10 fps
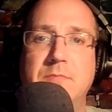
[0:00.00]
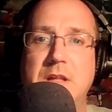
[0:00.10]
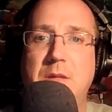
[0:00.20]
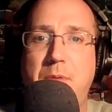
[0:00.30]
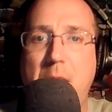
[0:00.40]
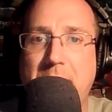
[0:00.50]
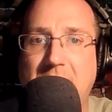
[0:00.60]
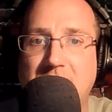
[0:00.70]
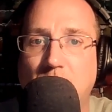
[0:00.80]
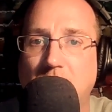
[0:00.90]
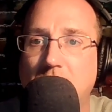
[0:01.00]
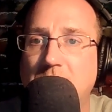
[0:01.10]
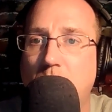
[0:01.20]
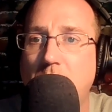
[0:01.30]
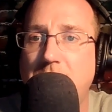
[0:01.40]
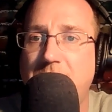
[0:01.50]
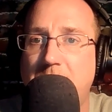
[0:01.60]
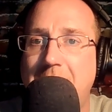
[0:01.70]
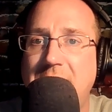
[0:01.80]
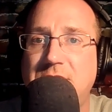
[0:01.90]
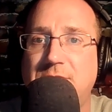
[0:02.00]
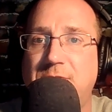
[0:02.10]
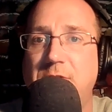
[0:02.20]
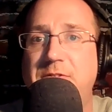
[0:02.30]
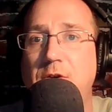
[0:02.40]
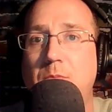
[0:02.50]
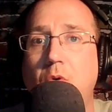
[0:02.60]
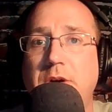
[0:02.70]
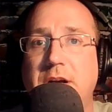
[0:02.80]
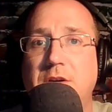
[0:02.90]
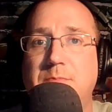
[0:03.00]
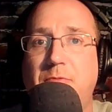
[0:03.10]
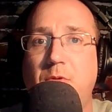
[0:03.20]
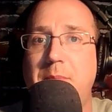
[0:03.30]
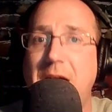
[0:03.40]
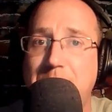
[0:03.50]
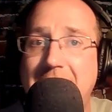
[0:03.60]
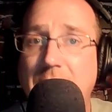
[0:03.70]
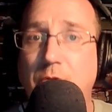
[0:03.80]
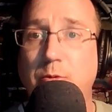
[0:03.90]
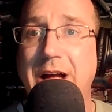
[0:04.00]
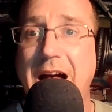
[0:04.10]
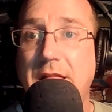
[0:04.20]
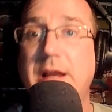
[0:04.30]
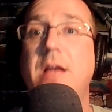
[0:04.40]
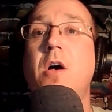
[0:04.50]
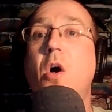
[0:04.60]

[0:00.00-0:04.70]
The propaganda will only work for the masses for a few more years before the mathematical reality